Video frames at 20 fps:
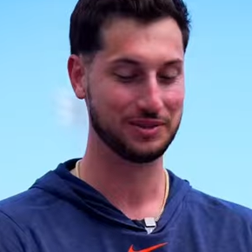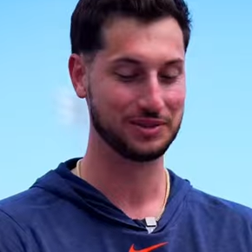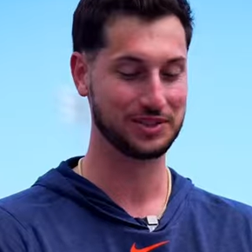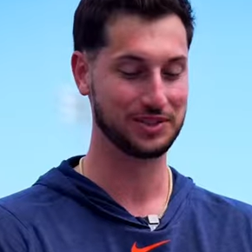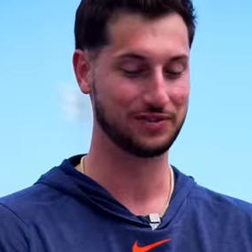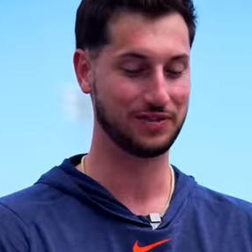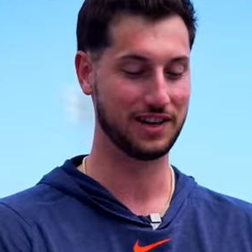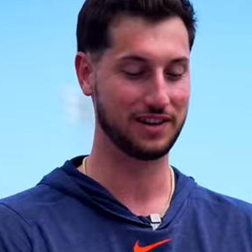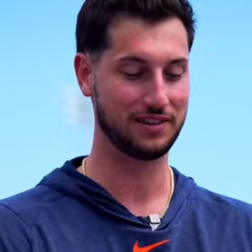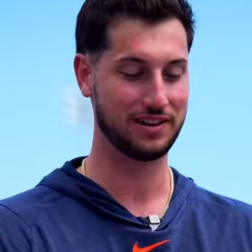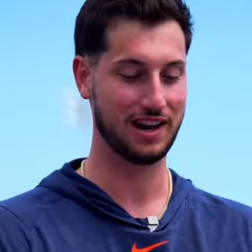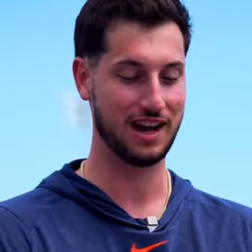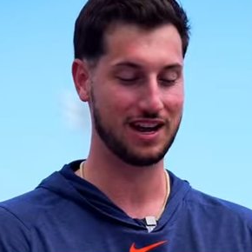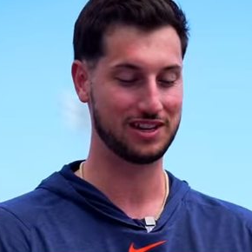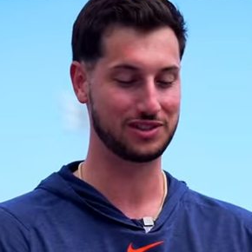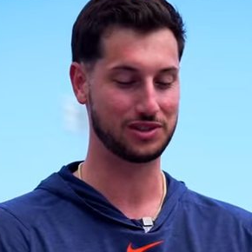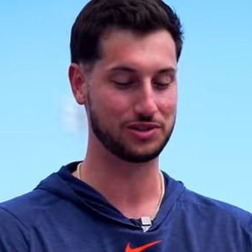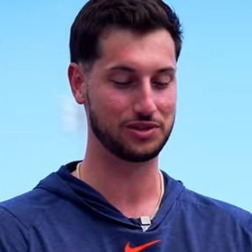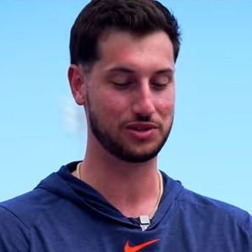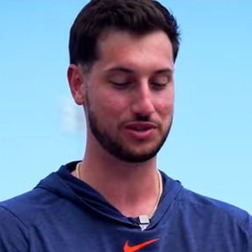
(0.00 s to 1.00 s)
What's your favorite
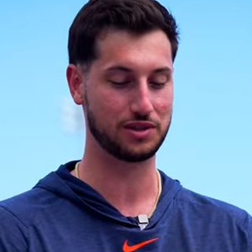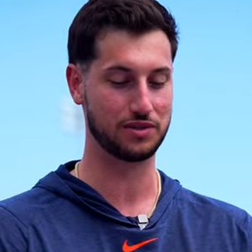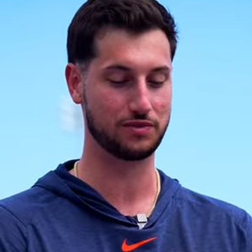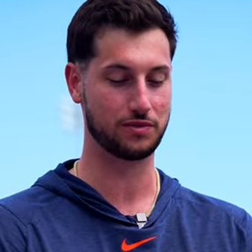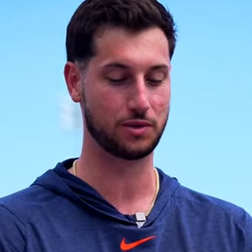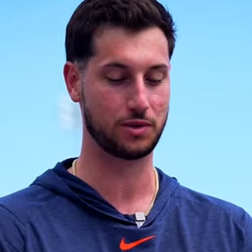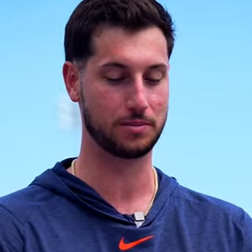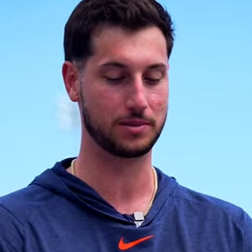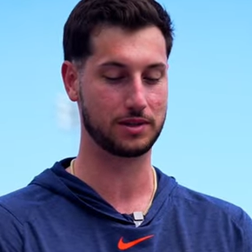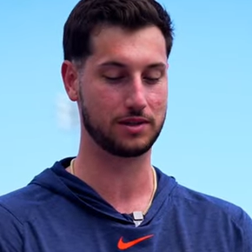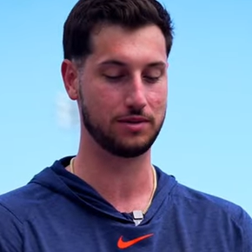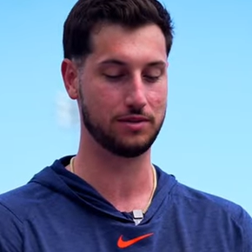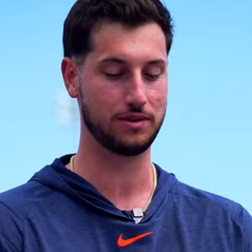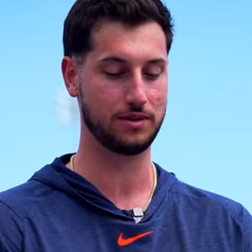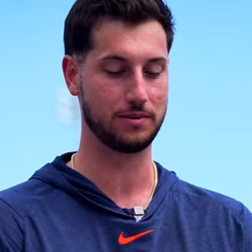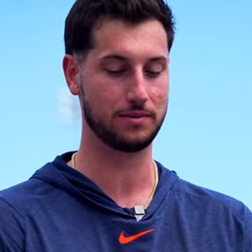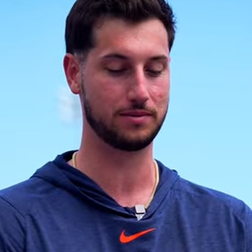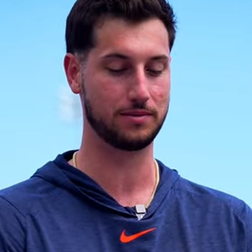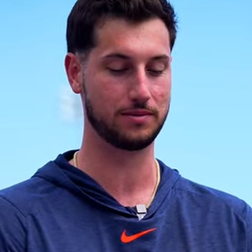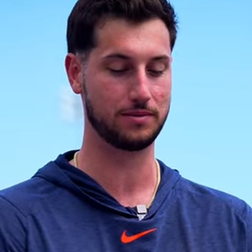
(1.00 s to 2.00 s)
Astros uniform,
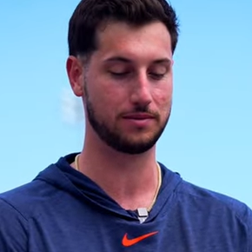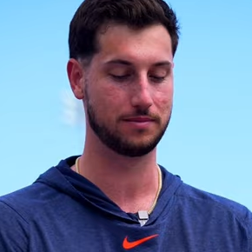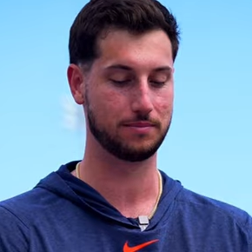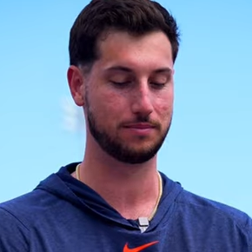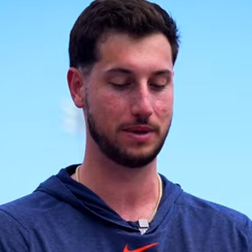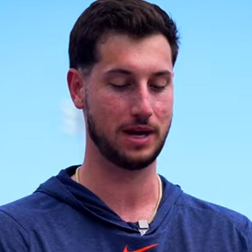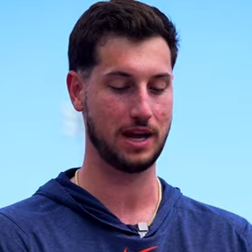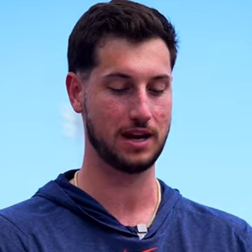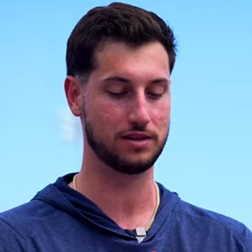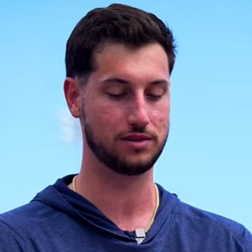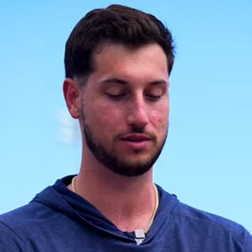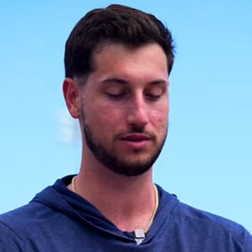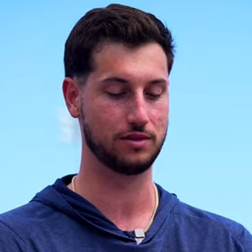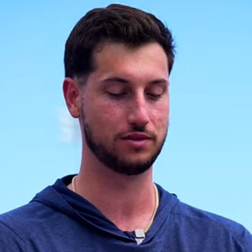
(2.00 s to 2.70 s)
including past